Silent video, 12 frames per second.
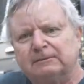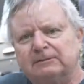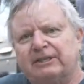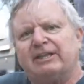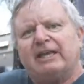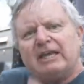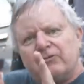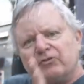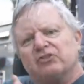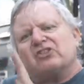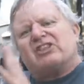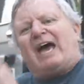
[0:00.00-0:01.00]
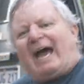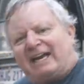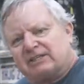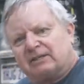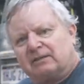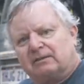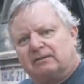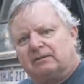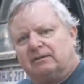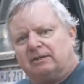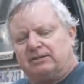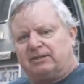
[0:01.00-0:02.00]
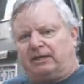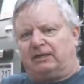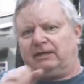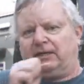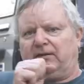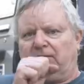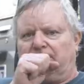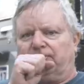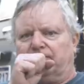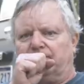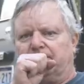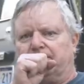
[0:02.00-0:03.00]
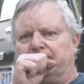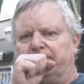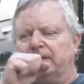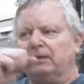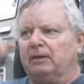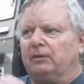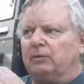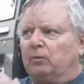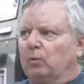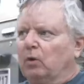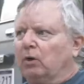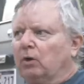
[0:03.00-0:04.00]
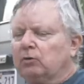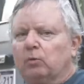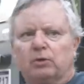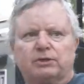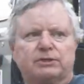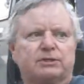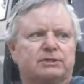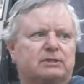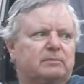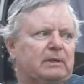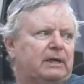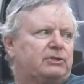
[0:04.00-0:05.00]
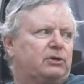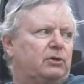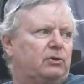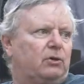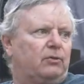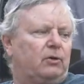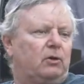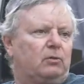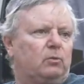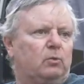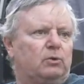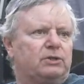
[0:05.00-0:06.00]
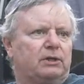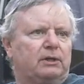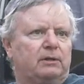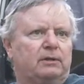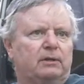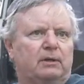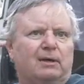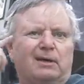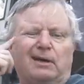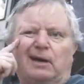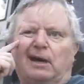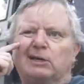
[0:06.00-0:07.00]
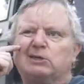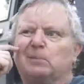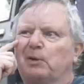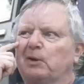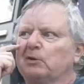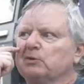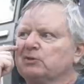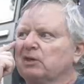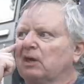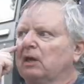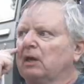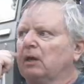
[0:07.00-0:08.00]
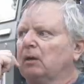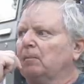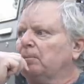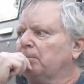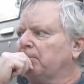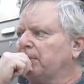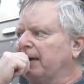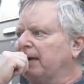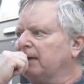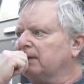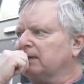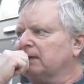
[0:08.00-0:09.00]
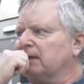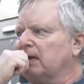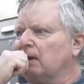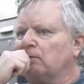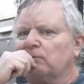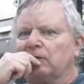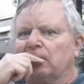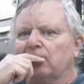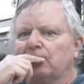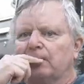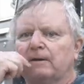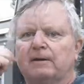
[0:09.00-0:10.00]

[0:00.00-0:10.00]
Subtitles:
See, even that is taken care of. The hot water system, I turned on the hot water, I suppose, about an hour ago.